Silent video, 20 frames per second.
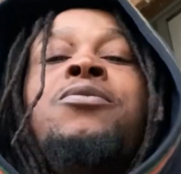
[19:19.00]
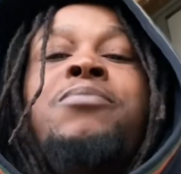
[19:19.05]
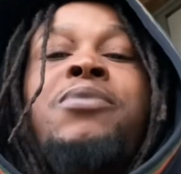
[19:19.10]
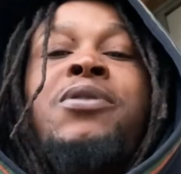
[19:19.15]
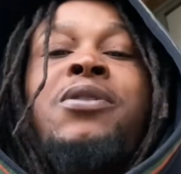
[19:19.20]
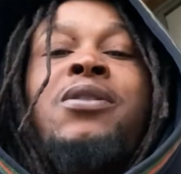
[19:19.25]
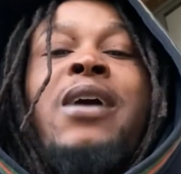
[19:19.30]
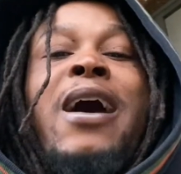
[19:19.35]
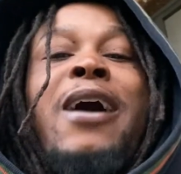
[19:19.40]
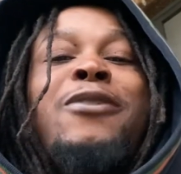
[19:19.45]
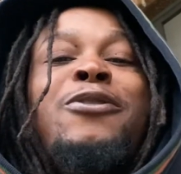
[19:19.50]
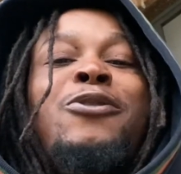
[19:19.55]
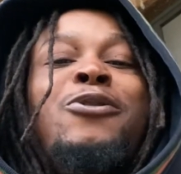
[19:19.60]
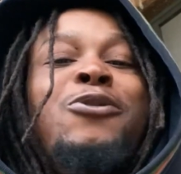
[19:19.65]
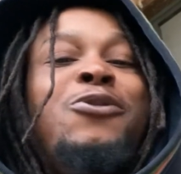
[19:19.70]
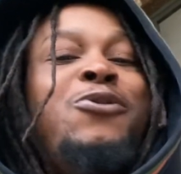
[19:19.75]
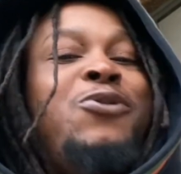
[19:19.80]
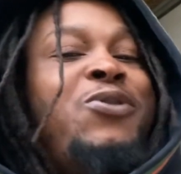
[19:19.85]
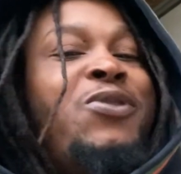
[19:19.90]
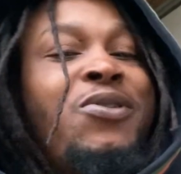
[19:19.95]
be, how you
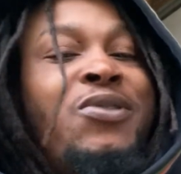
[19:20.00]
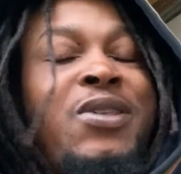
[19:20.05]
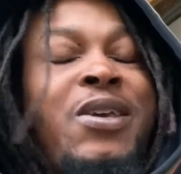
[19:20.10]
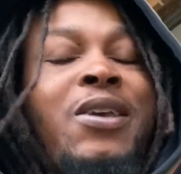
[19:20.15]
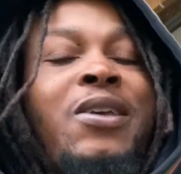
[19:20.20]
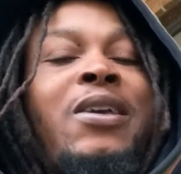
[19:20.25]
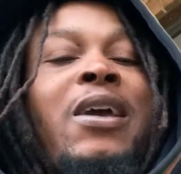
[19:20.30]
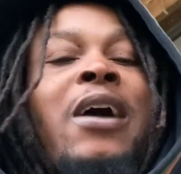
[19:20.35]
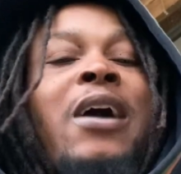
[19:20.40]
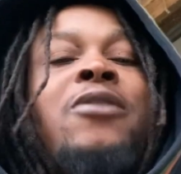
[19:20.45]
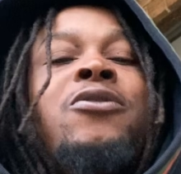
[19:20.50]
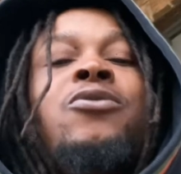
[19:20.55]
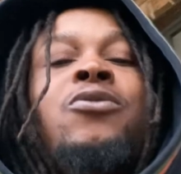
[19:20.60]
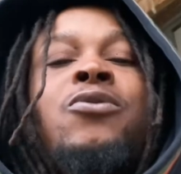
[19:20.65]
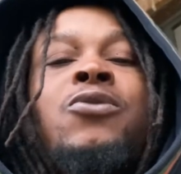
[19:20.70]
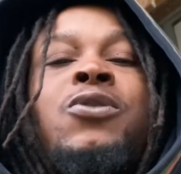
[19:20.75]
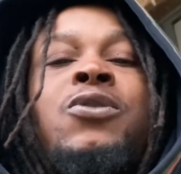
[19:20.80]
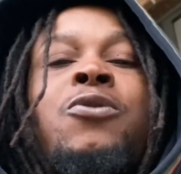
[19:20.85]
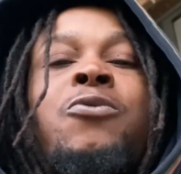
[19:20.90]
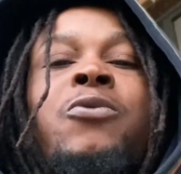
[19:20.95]
used to think, how you
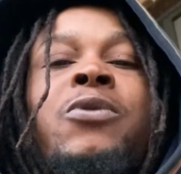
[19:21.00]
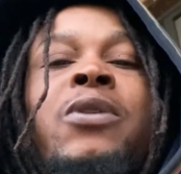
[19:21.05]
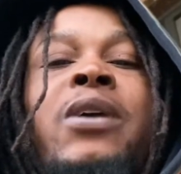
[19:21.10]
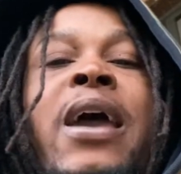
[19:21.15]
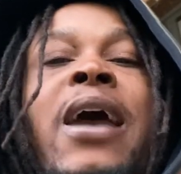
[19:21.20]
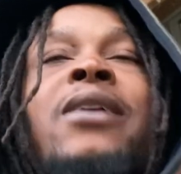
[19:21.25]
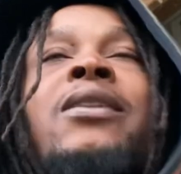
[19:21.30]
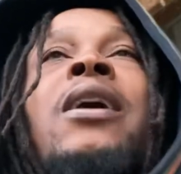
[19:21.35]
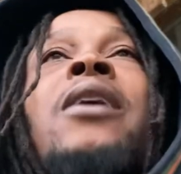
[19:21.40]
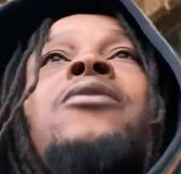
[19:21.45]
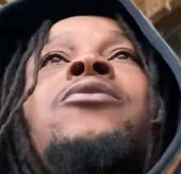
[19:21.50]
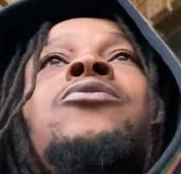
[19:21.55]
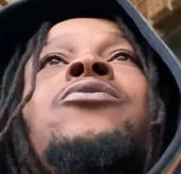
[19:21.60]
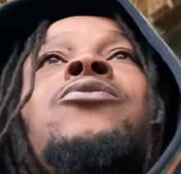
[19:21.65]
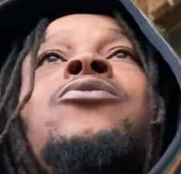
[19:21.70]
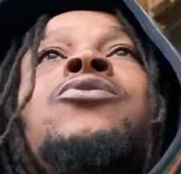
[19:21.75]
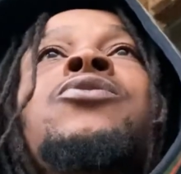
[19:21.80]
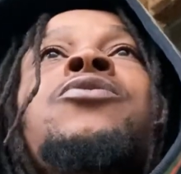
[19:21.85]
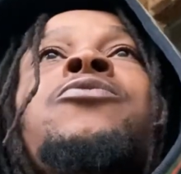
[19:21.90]
used to react, how you used to